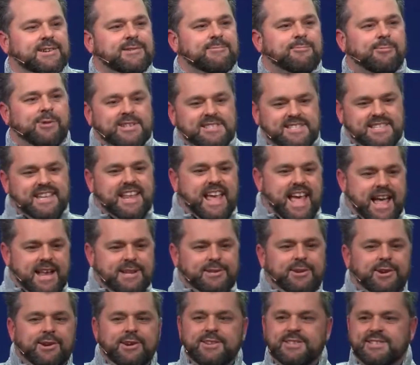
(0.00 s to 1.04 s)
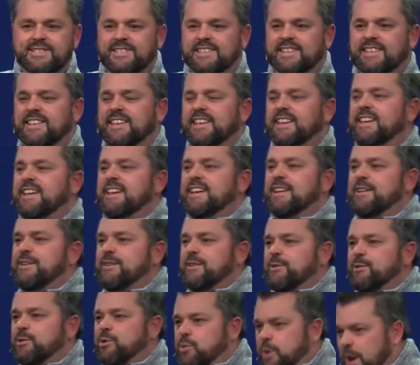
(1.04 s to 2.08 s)
Once it enters,
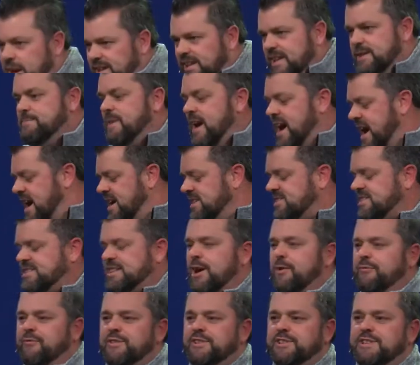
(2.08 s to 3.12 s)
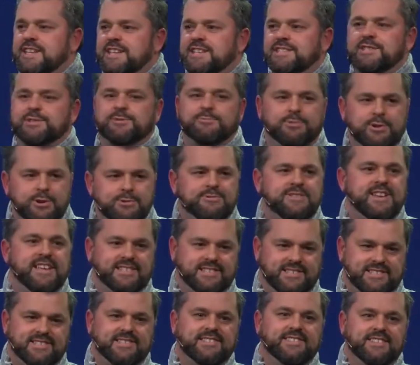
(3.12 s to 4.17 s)
quickly behind selfishness is
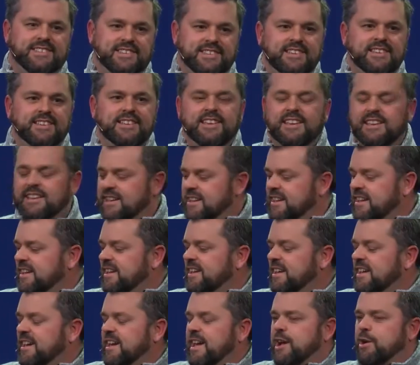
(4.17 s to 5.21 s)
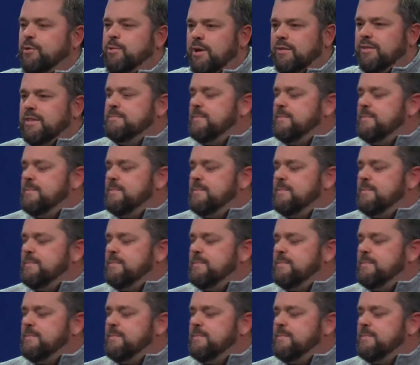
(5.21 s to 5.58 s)
rudeness. And quickly